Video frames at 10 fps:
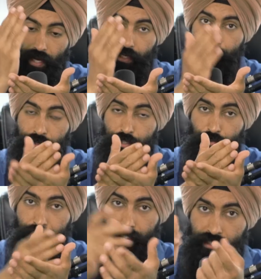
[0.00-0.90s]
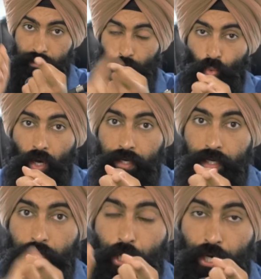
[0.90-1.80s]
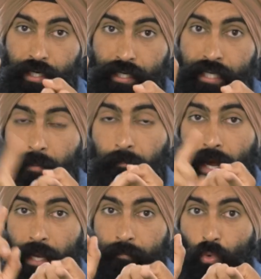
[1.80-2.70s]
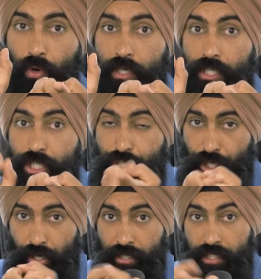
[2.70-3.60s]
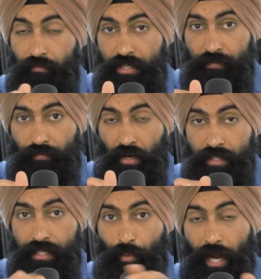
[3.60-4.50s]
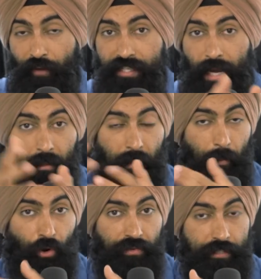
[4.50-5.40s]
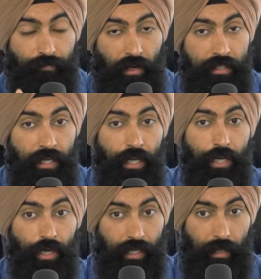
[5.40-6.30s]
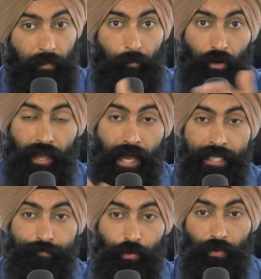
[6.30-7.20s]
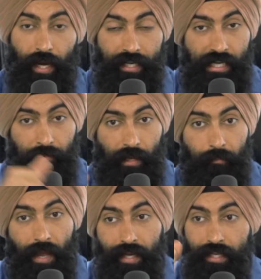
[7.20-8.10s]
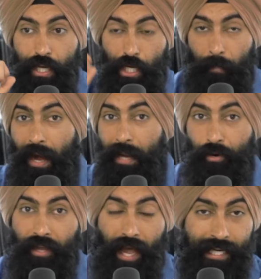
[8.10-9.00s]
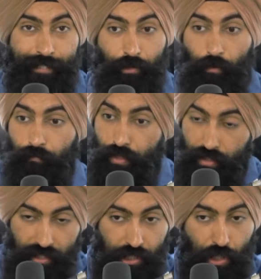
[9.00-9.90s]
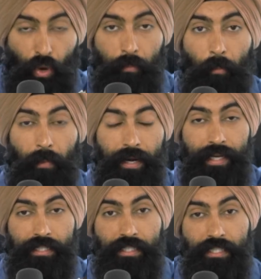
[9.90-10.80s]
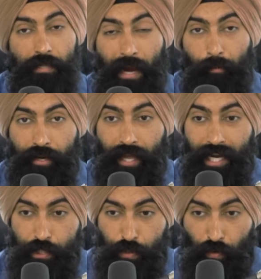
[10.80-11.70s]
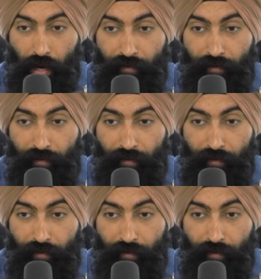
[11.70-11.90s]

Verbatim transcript: and you're doing two things. Number one, you're going to keep buying more shares of this fund. That way, every time you buy more of this fund, you're going to buy more cash flow. Anytime you get paid, you're buying more cash flow. You're just throwing more money into this to buy more cash flow.